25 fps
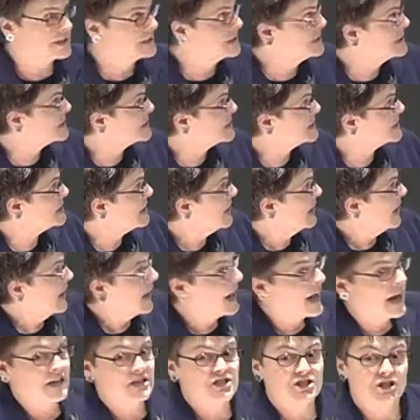And this is
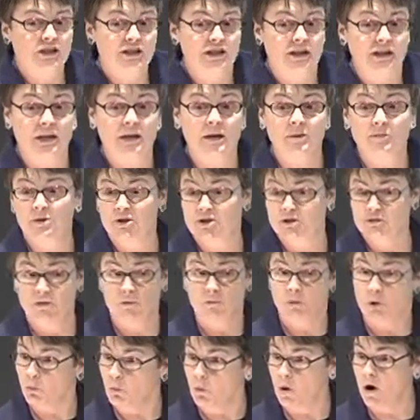actually an image from
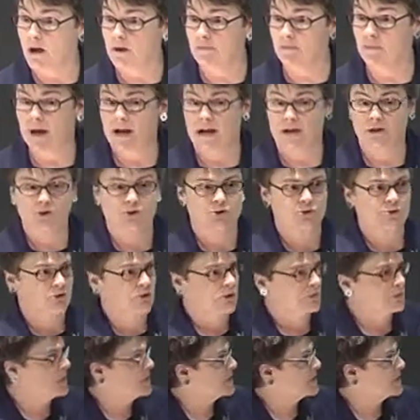the one manuscript